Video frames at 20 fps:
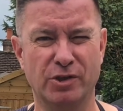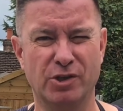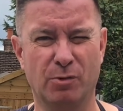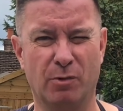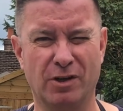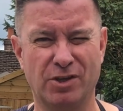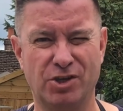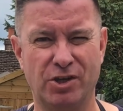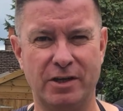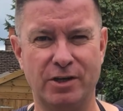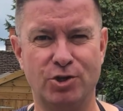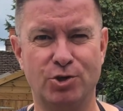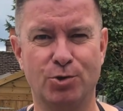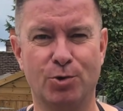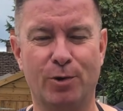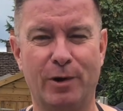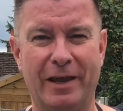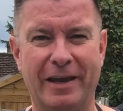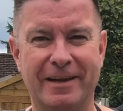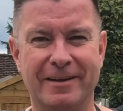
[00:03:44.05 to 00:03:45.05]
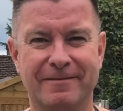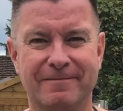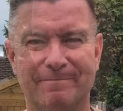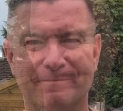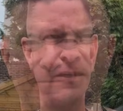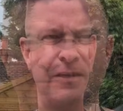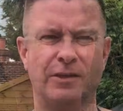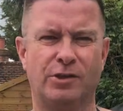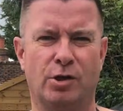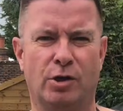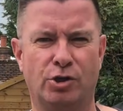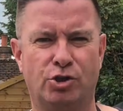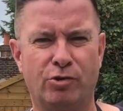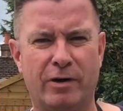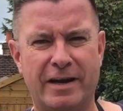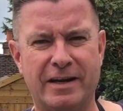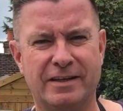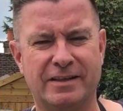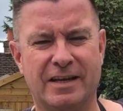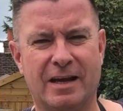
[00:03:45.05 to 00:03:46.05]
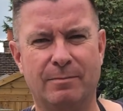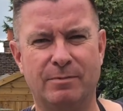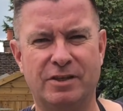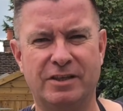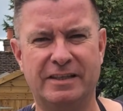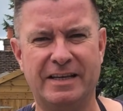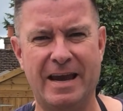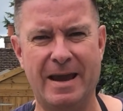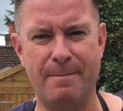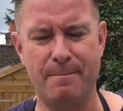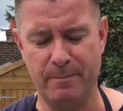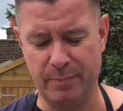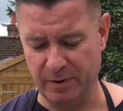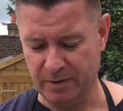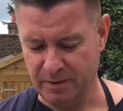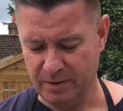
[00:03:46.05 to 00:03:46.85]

So I'll see you shortly. So our Traeger's up to temp.